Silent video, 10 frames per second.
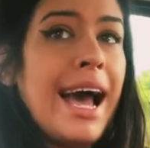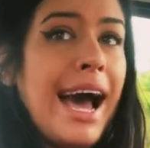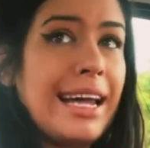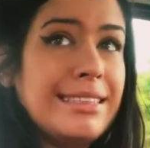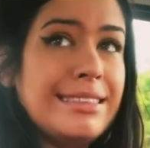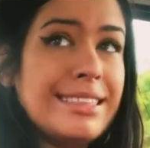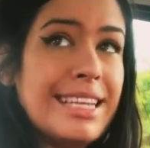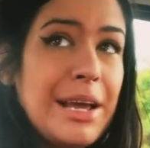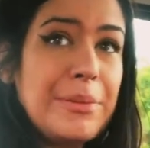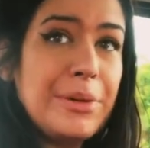and
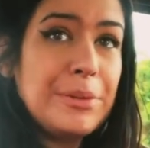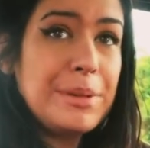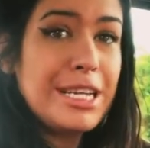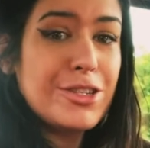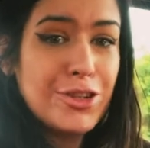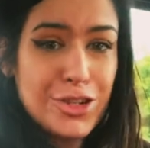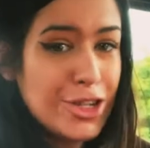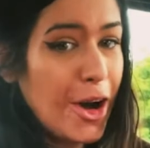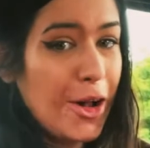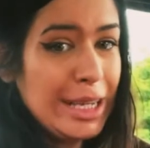they will be in touch
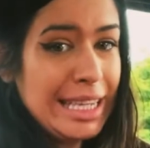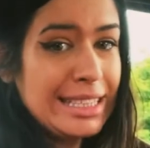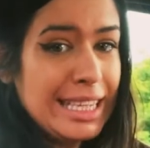shortly.